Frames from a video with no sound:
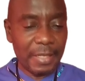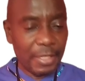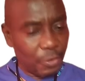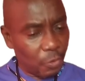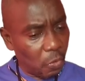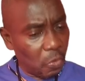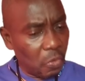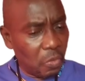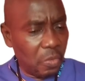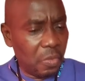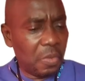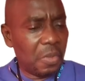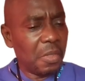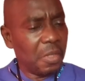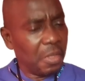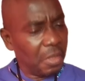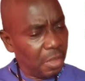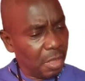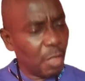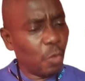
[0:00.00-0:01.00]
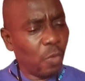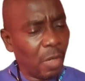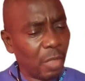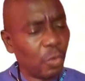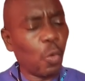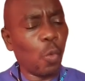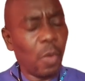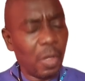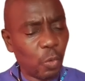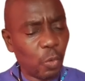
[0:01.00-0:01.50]
So the
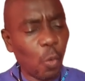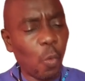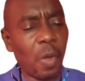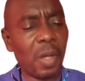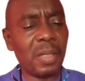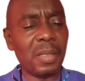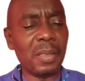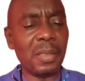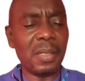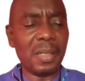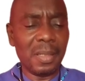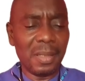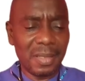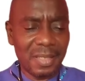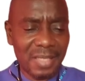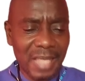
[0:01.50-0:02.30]
1-to-1-to-1